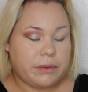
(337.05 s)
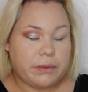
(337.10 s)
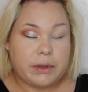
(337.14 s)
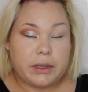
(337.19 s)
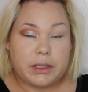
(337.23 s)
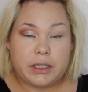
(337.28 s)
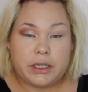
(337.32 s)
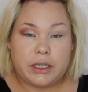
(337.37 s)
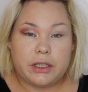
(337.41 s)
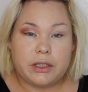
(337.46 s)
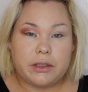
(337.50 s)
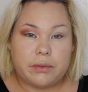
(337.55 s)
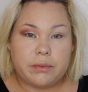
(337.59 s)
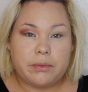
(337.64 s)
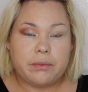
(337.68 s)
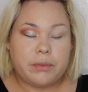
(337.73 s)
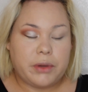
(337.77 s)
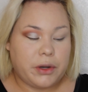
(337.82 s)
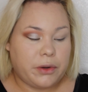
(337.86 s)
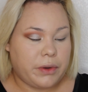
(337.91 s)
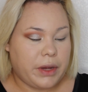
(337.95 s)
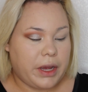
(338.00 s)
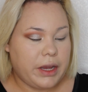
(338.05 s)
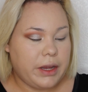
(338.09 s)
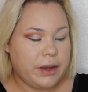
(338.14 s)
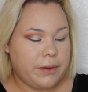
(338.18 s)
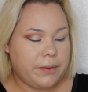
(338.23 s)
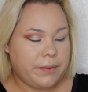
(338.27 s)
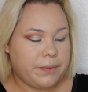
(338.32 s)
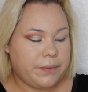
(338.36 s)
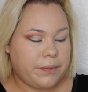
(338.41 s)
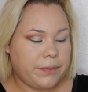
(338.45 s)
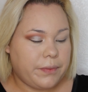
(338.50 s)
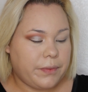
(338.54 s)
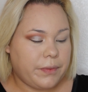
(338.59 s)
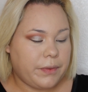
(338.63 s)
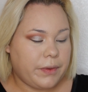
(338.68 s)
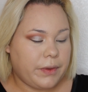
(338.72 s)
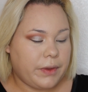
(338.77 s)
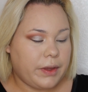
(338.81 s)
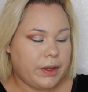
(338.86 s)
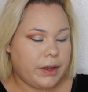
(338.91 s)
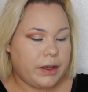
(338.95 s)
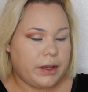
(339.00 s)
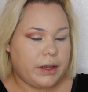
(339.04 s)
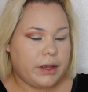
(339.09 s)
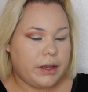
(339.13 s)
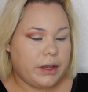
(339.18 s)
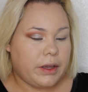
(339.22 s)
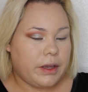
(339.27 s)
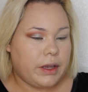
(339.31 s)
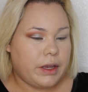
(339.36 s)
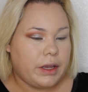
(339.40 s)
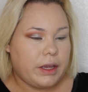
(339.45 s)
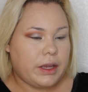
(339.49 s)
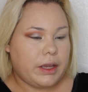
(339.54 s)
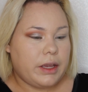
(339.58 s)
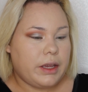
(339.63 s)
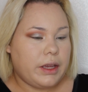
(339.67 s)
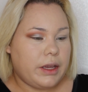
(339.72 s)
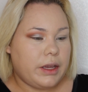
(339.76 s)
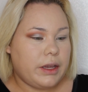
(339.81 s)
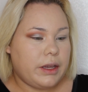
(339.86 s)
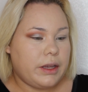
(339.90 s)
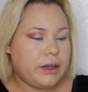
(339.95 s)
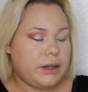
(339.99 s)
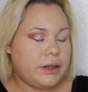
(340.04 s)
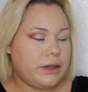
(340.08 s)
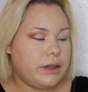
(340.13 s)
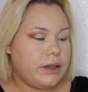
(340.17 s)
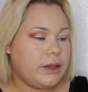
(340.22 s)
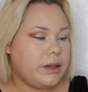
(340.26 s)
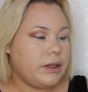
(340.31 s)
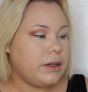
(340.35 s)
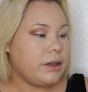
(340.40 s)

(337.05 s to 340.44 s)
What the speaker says: which is Puree. And